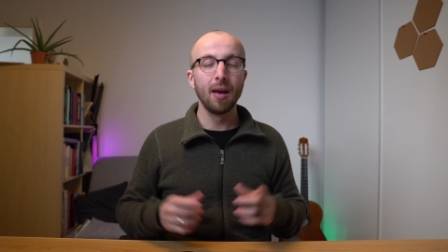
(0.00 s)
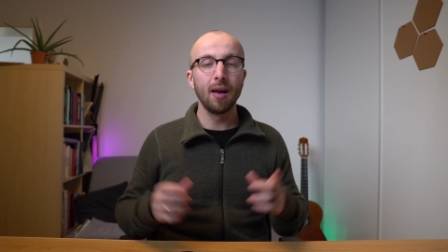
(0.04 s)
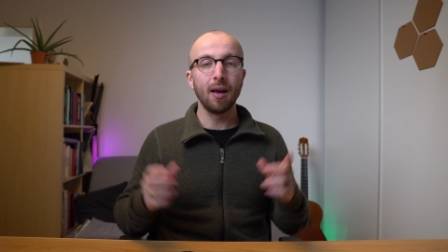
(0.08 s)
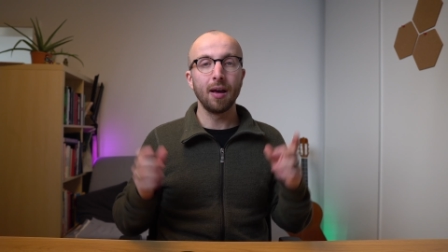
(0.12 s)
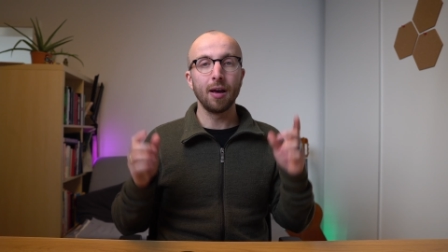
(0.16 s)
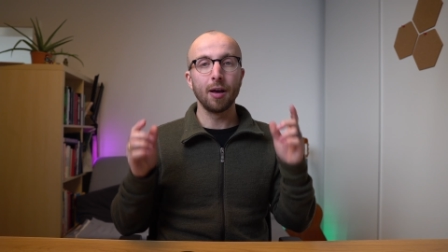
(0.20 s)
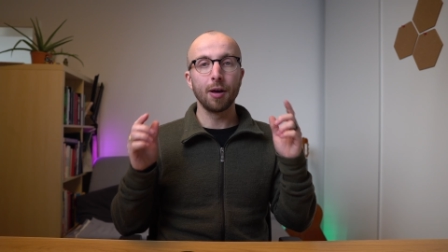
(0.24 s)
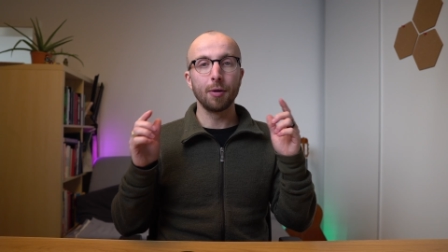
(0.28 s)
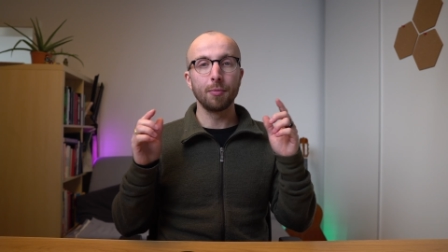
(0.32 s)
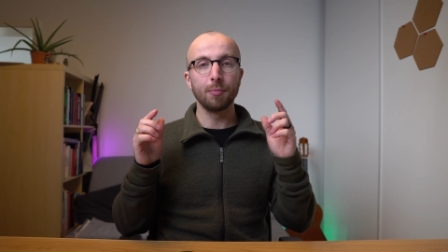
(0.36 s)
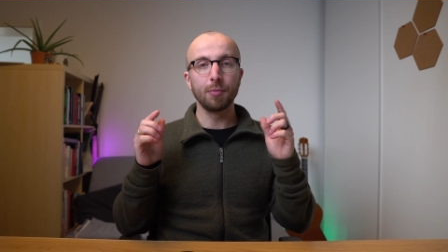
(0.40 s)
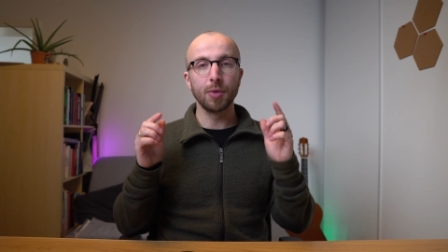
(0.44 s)

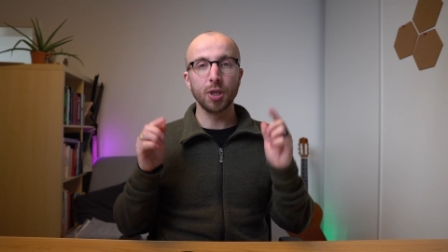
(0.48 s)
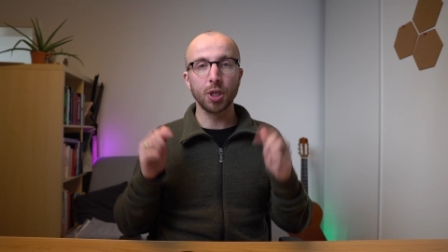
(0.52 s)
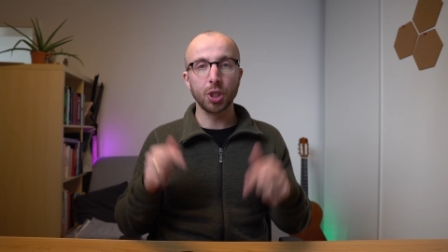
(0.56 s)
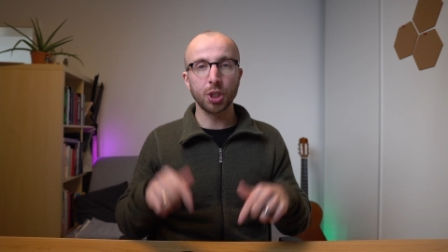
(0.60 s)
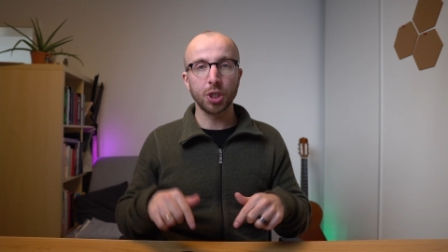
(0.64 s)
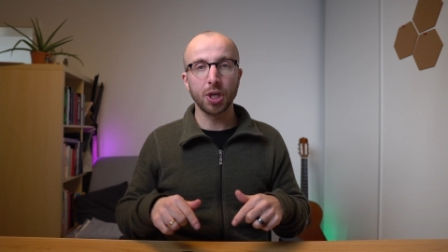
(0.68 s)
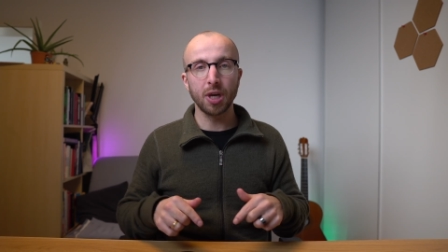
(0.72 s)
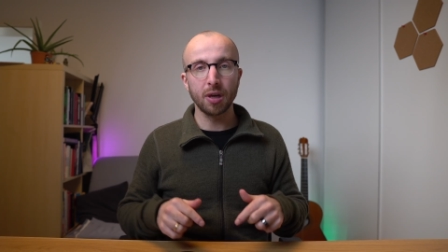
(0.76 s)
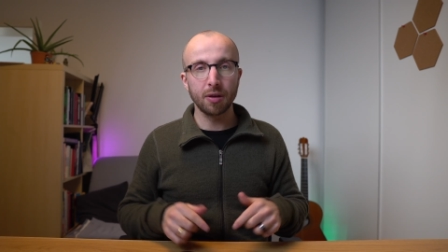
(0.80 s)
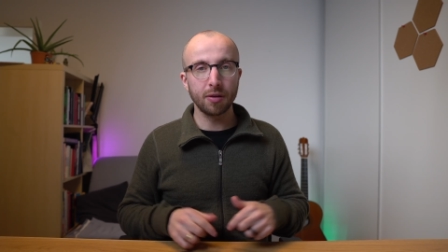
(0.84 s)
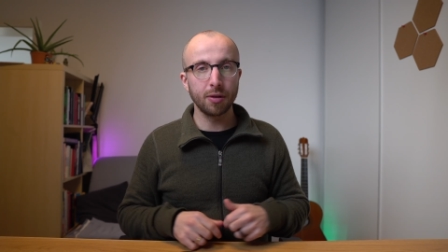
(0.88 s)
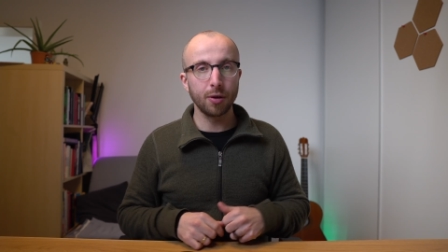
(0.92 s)
Um,
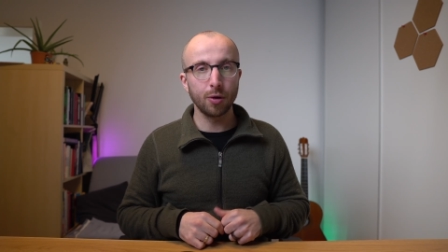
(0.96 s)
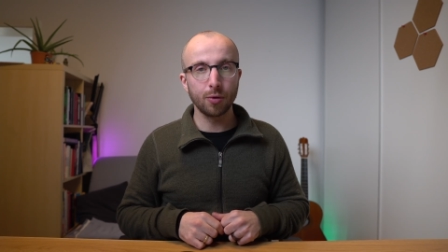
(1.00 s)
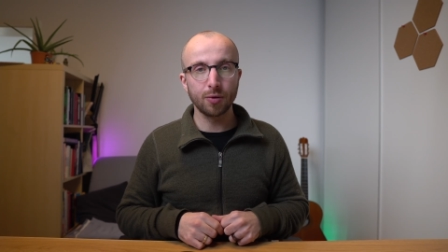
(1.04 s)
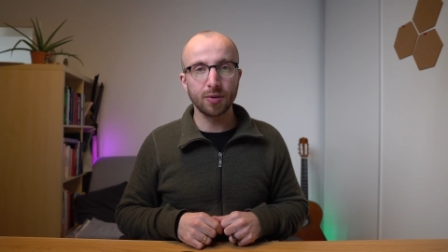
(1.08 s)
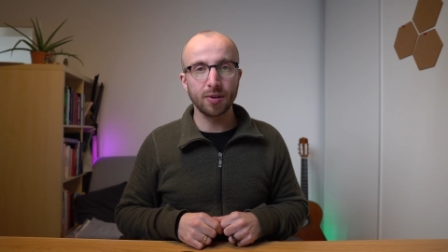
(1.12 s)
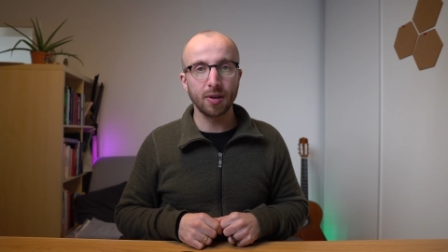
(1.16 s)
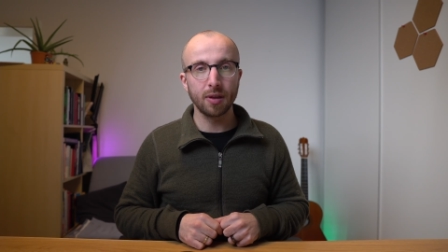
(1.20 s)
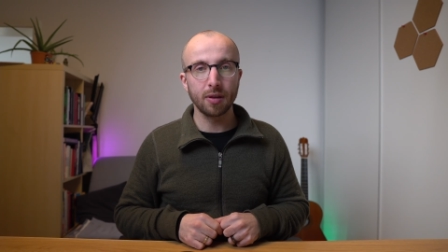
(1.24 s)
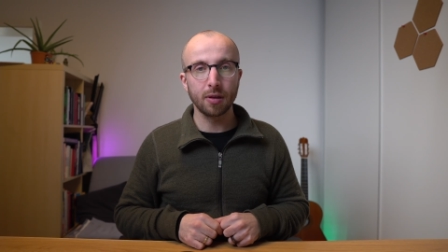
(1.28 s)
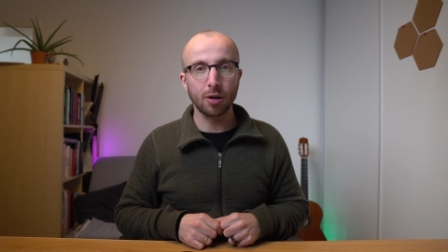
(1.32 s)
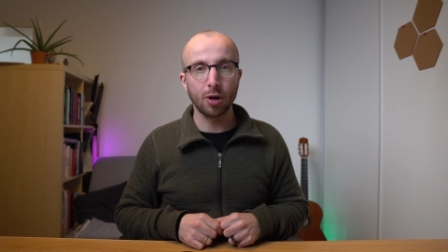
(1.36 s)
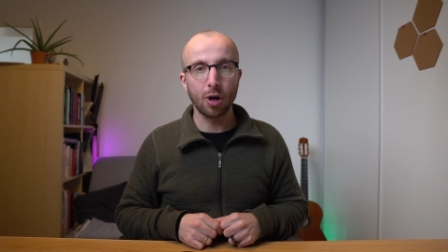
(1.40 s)
share those
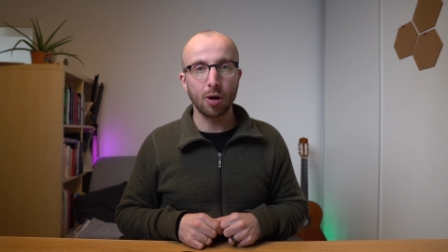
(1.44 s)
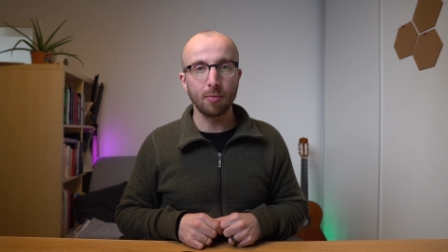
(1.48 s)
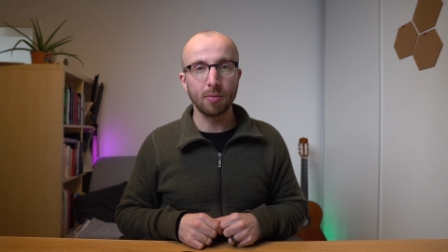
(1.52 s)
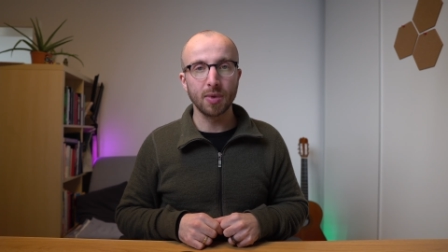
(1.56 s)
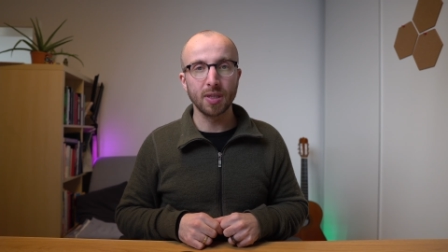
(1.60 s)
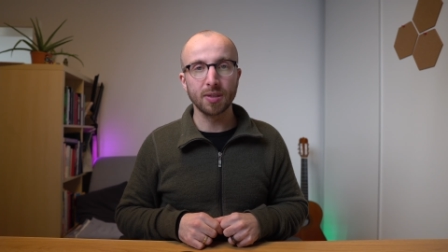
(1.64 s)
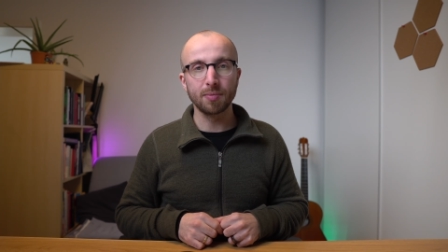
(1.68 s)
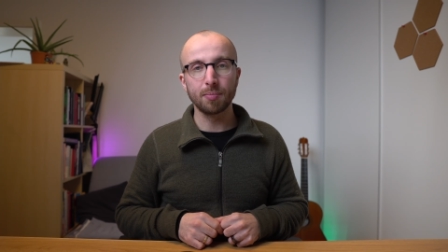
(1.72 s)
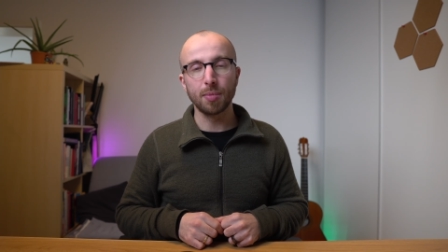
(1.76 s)
in the comments